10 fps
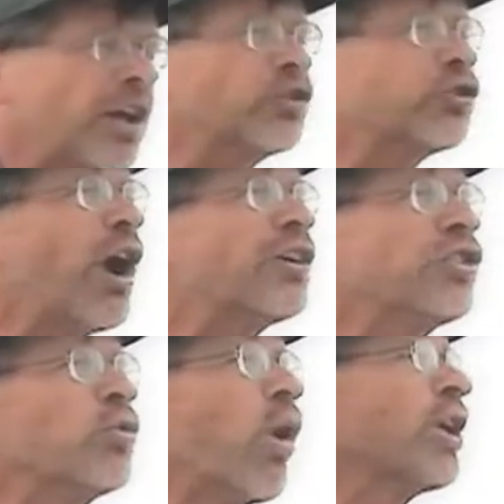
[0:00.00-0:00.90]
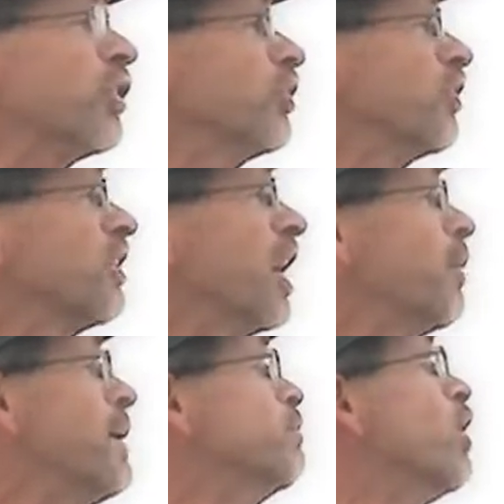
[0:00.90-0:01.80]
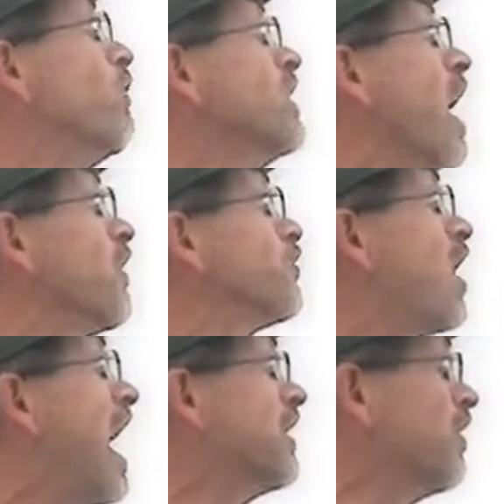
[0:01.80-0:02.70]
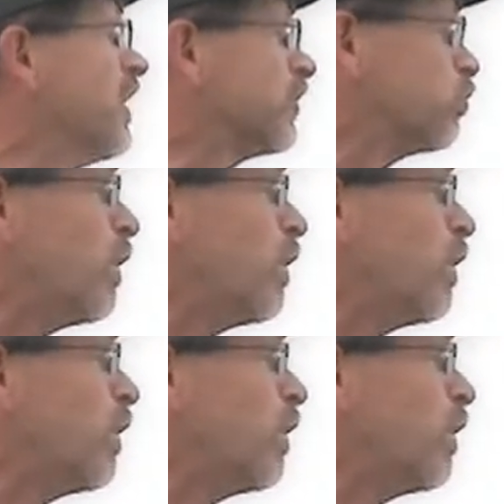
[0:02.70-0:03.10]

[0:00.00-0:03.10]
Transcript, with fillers: construction workers are going to be moving on site in the next